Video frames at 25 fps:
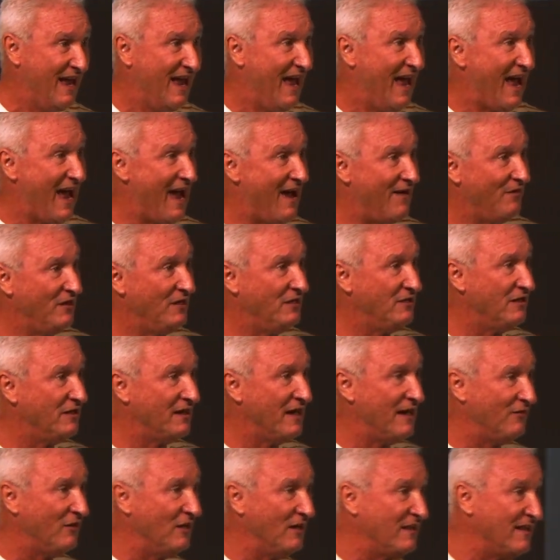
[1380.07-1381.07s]
Having done
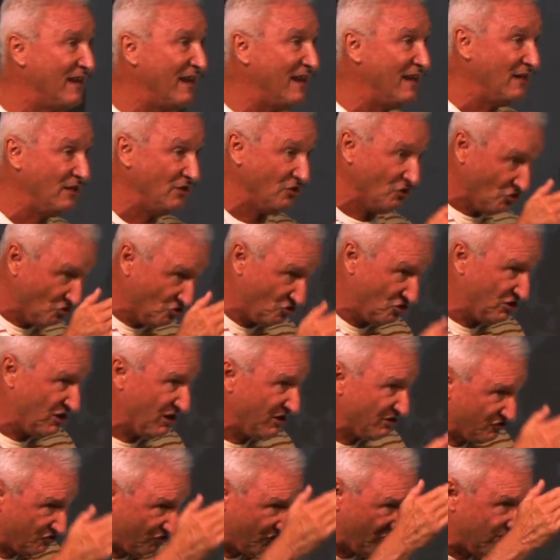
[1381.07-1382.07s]
everything,
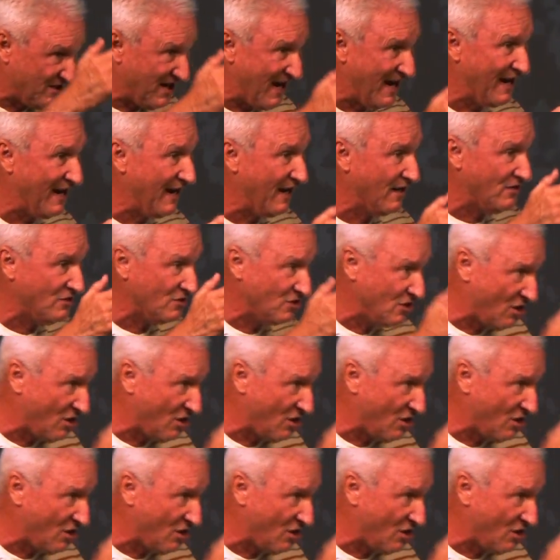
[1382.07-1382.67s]
just stand.